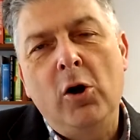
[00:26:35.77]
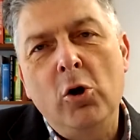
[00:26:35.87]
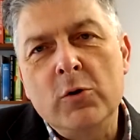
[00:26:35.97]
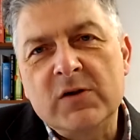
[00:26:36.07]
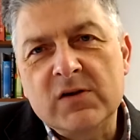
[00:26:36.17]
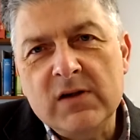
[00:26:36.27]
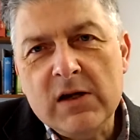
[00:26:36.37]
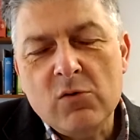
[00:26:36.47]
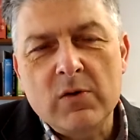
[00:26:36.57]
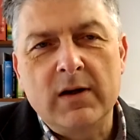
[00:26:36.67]
who
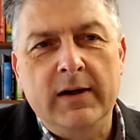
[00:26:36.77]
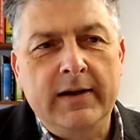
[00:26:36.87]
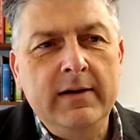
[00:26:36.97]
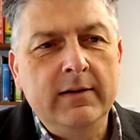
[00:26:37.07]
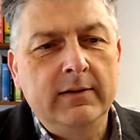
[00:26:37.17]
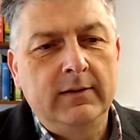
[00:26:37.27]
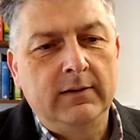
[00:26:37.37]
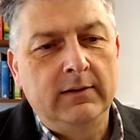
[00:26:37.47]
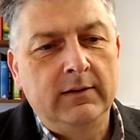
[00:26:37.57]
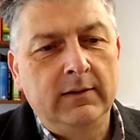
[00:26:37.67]
secretly
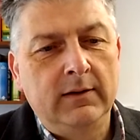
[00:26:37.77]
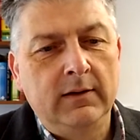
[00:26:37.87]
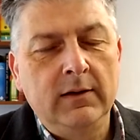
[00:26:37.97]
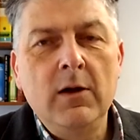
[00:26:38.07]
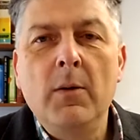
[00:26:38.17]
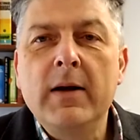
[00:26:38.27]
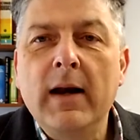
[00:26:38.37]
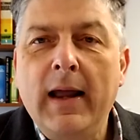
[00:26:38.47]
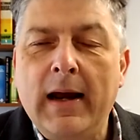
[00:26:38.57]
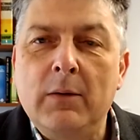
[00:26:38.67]
you are
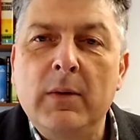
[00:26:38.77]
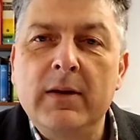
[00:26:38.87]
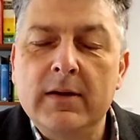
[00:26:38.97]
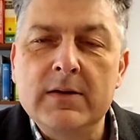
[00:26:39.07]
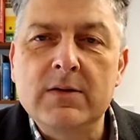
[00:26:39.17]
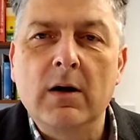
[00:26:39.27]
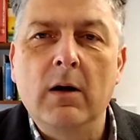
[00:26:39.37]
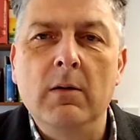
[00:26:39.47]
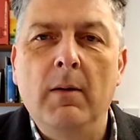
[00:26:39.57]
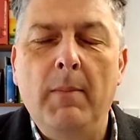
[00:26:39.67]
glad when things
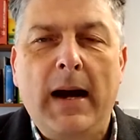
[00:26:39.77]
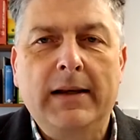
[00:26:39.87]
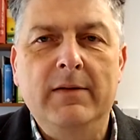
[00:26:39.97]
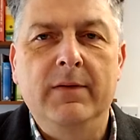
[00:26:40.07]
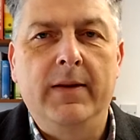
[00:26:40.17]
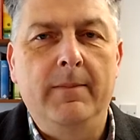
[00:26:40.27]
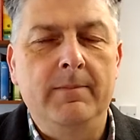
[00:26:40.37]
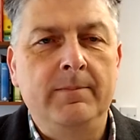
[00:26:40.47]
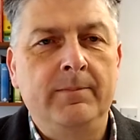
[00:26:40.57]
go badly for them?